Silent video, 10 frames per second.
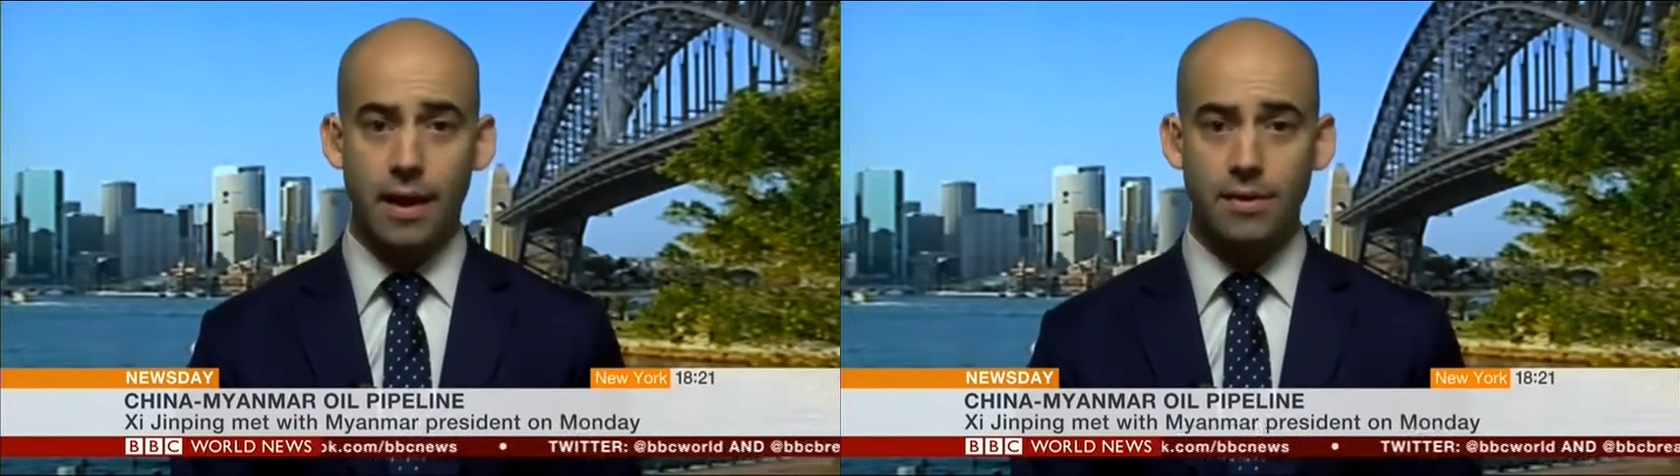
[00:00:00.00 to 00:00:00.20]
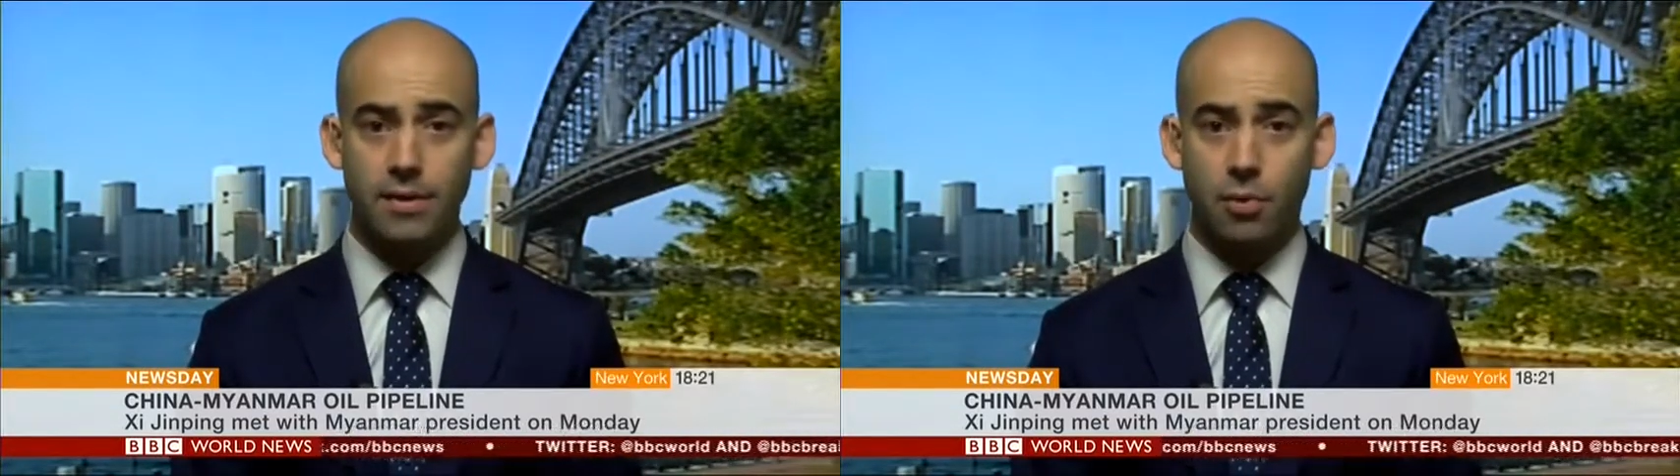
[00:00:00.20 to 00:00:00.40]

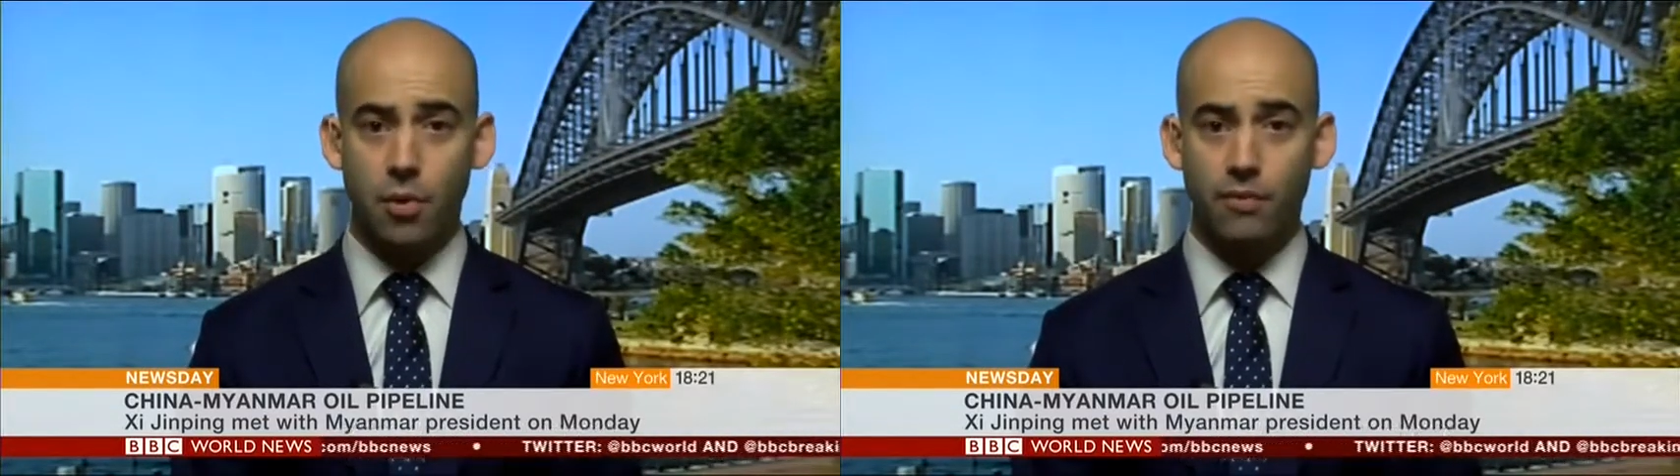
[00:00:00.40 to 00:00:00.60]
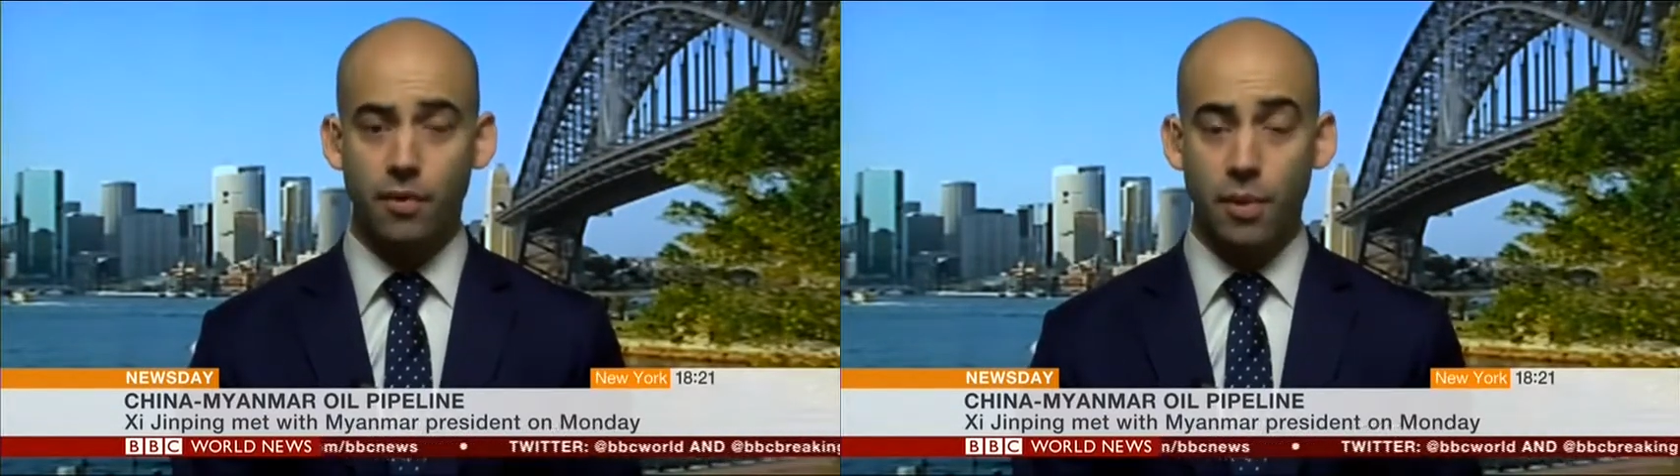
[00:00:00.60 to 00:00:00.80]

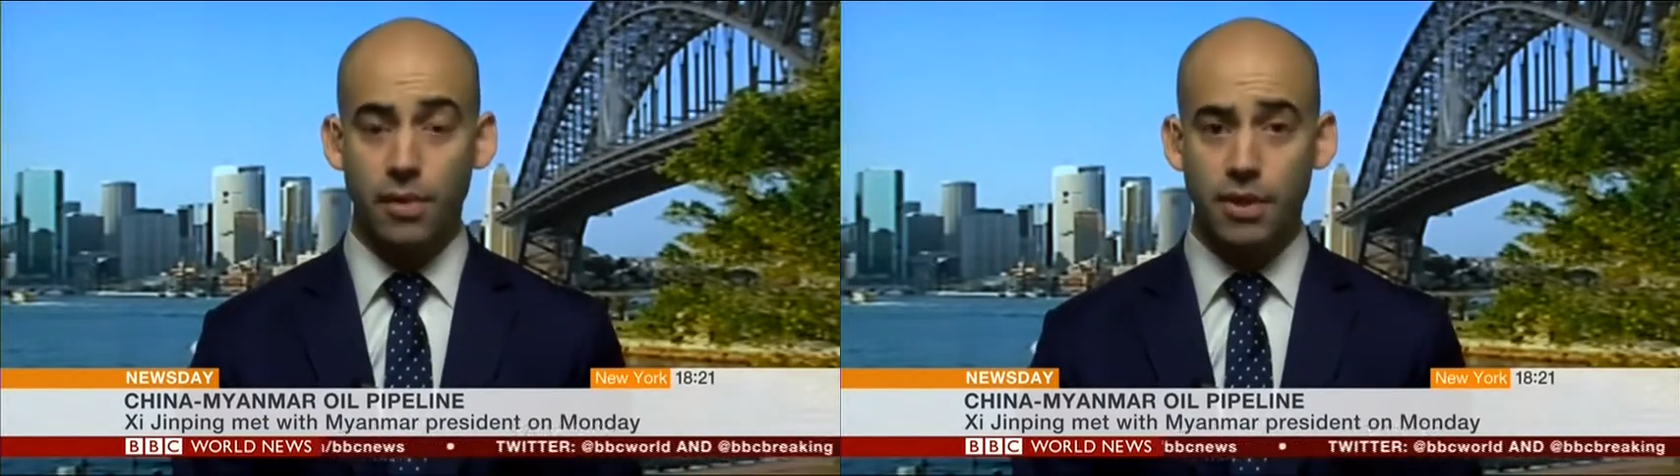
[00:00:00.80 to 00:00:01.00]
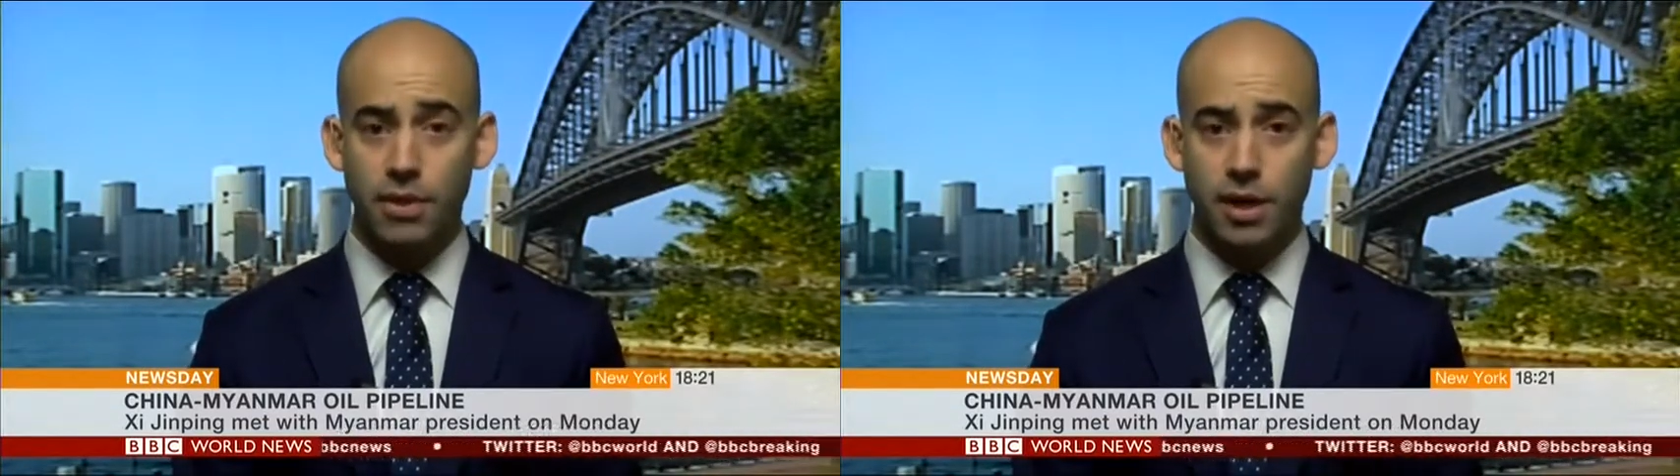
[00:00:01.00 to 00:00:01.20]
support from
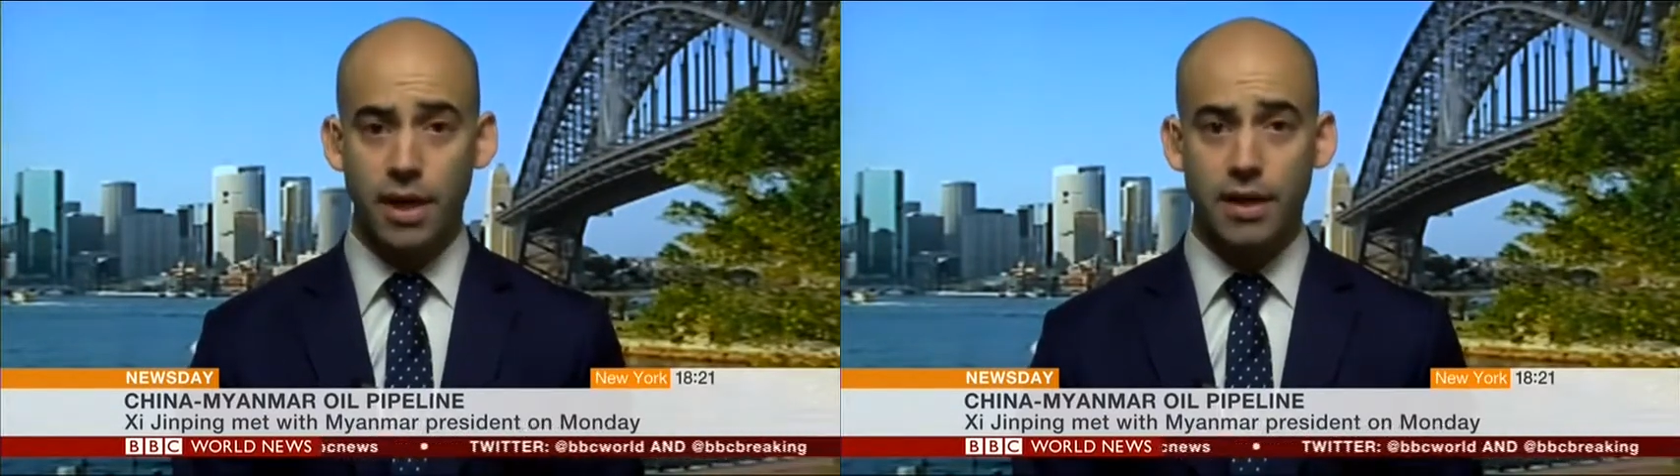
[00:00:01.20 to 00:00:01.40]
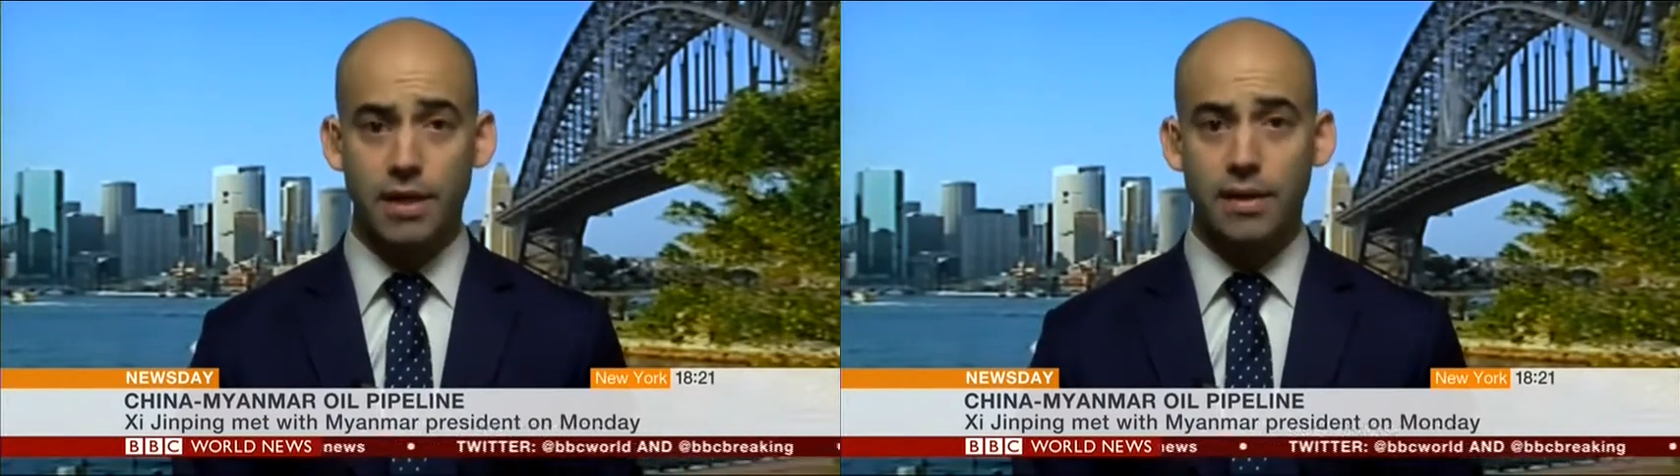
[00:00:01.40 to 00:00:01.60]
within
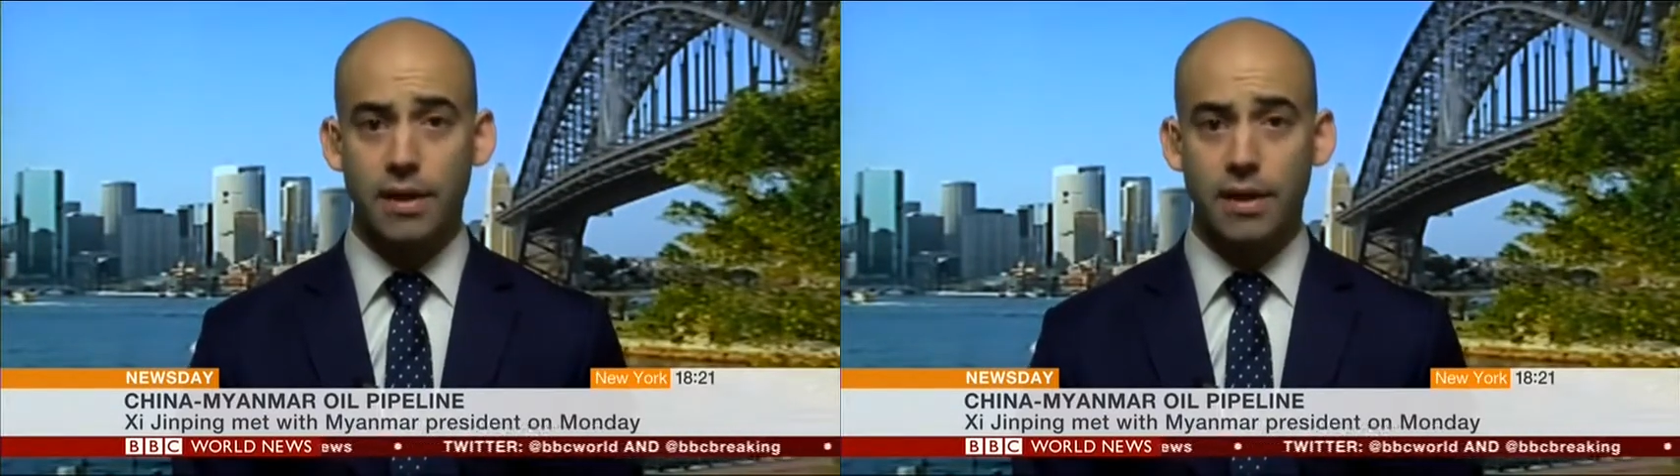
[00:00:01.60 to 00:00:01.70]
China